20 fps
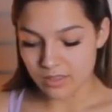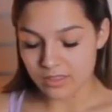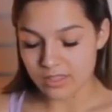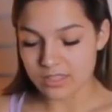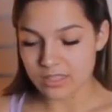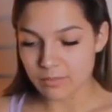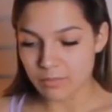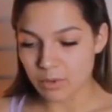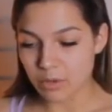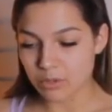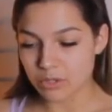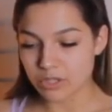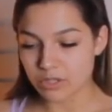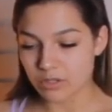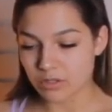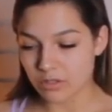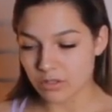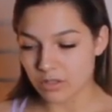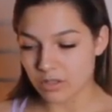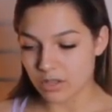this
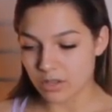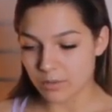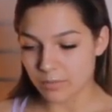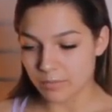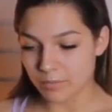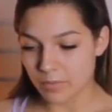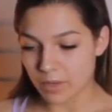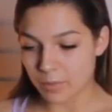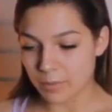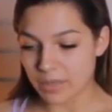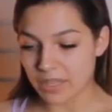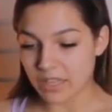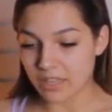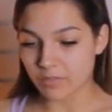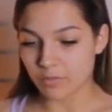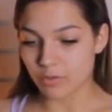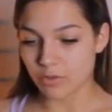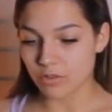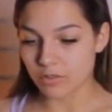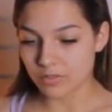emotional
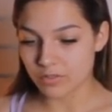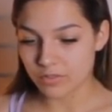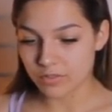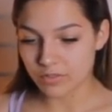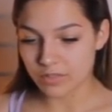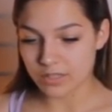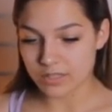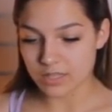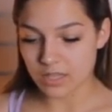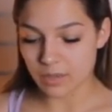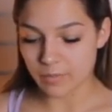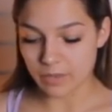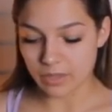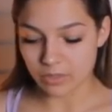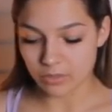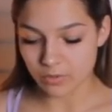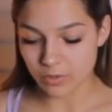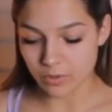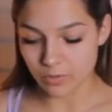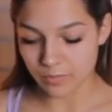upheaval that's
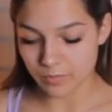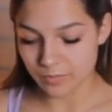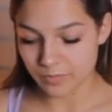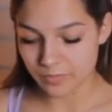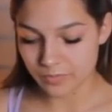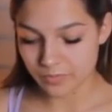coming through.